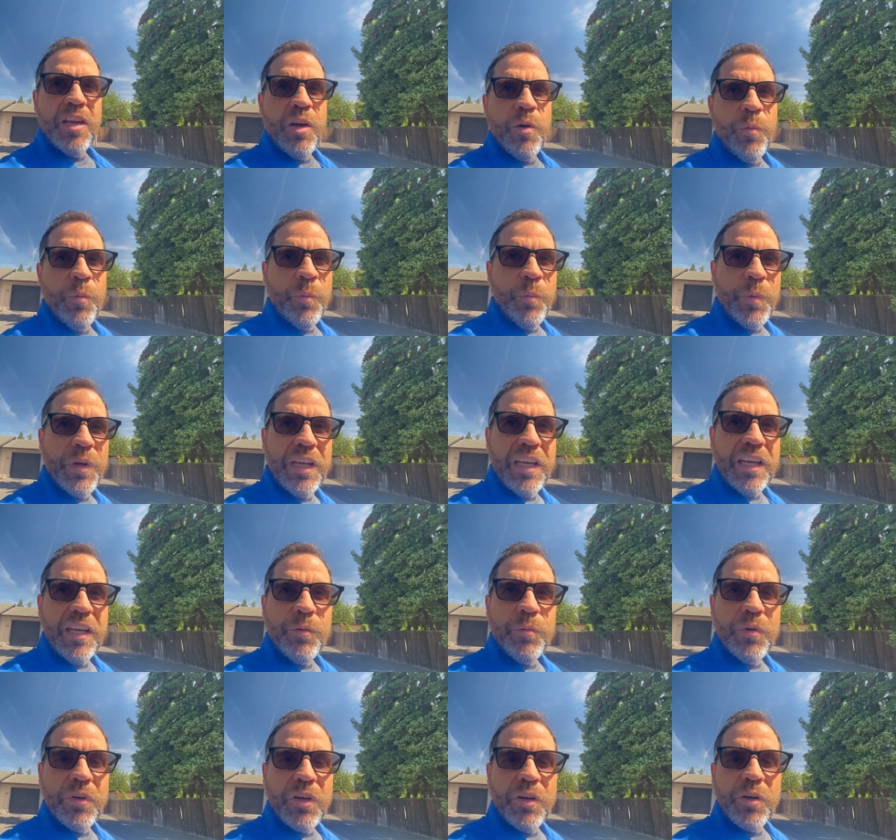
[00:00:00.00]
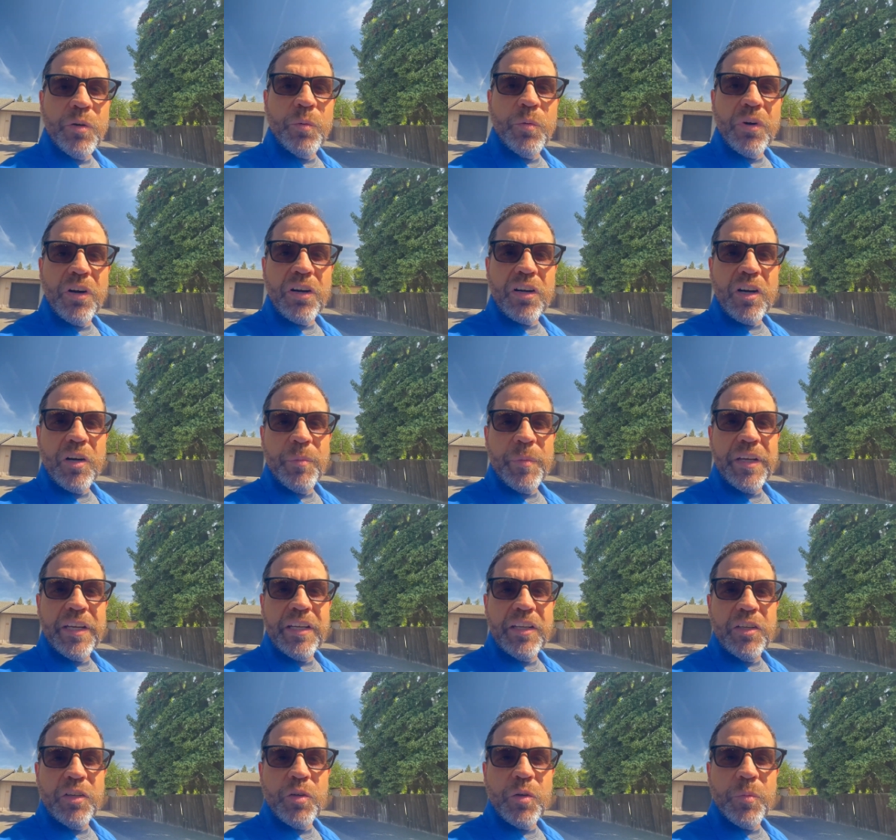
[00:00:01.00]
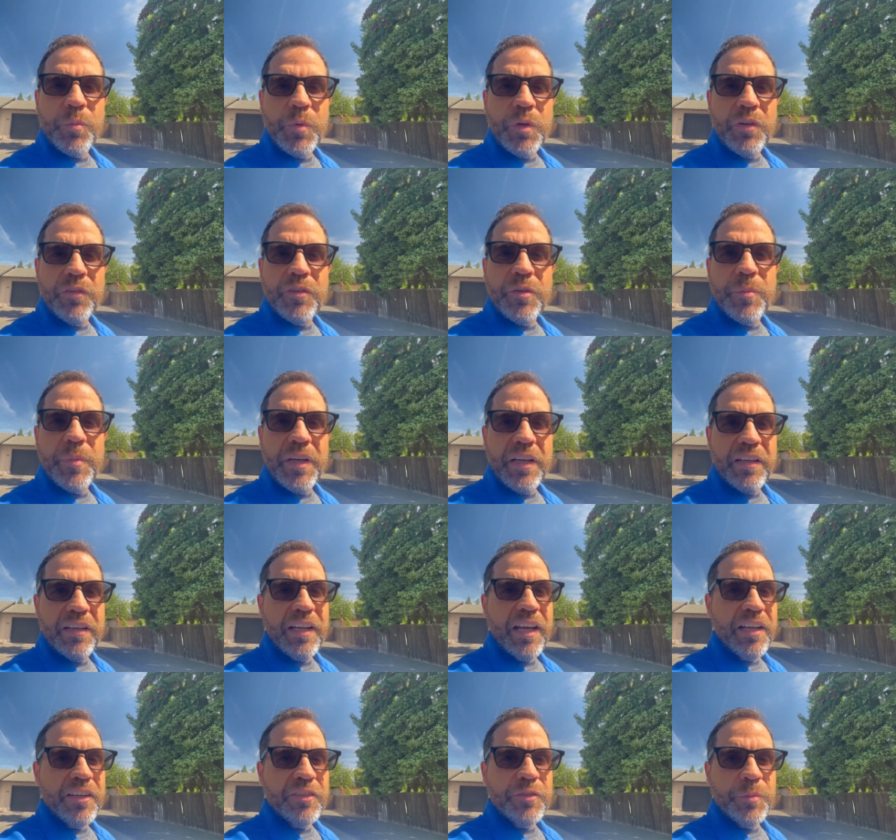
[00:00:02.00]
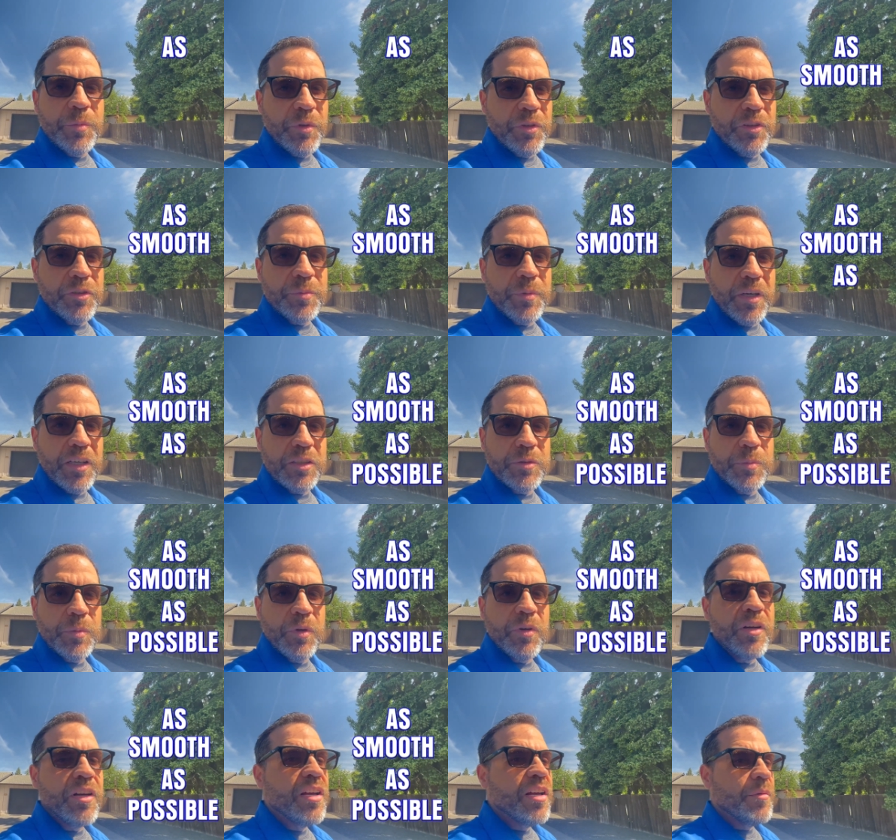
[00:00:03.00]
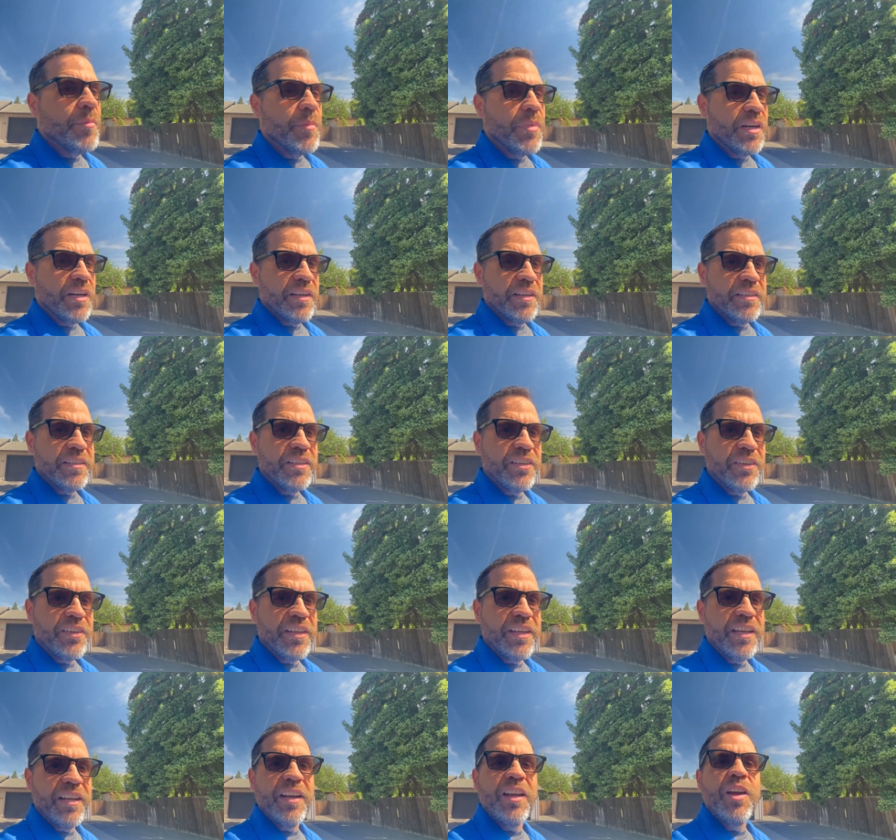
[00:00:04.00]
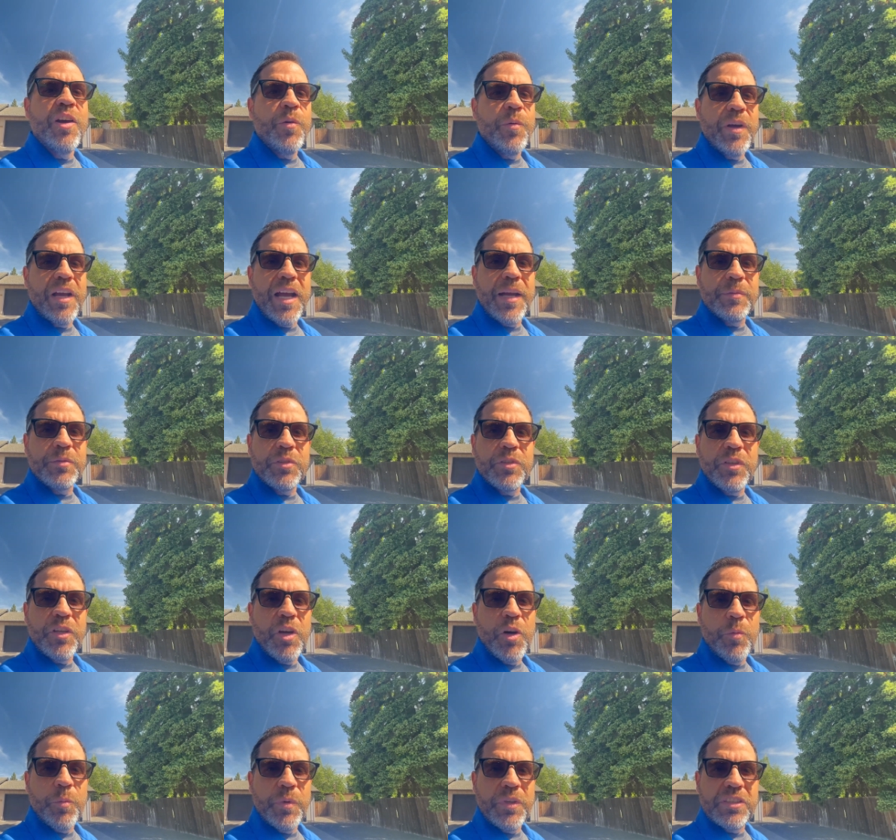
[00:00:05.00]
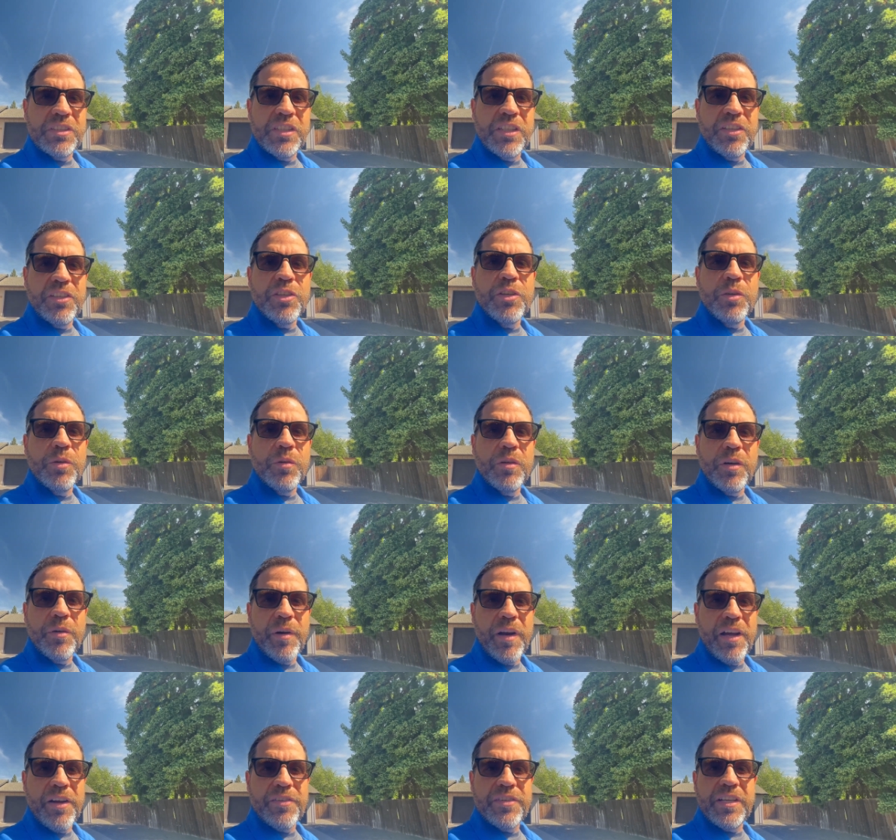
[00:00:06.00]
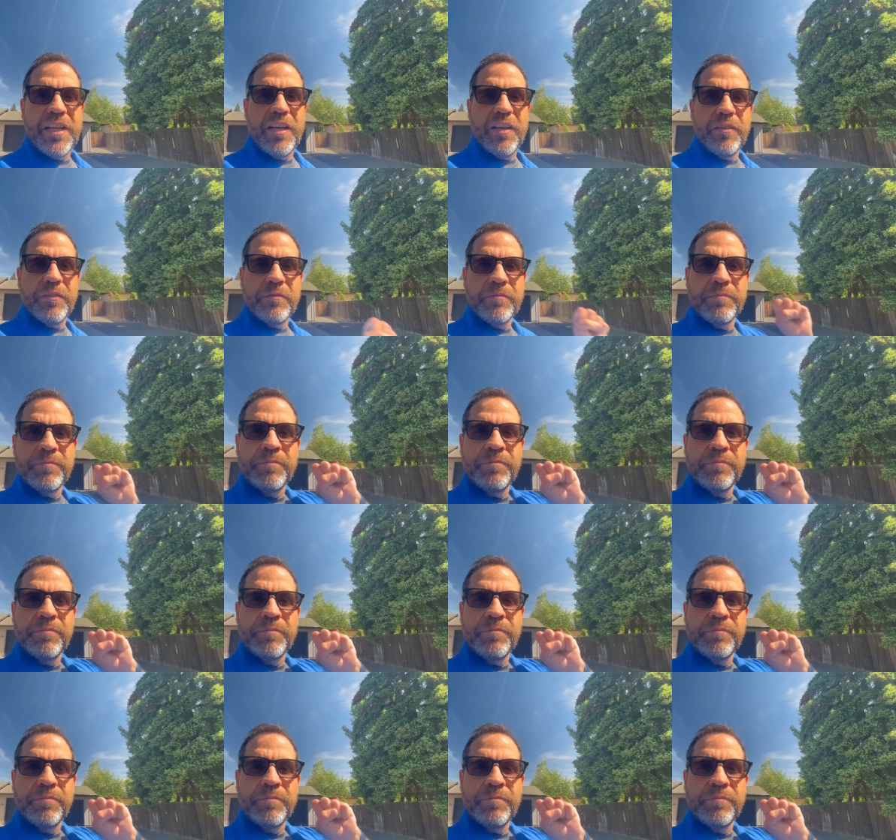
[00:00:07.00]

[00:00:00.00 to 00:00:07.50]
We will go to work on making your move to Bend as smooth as possible. But until then, we absolutely hope we see you around town.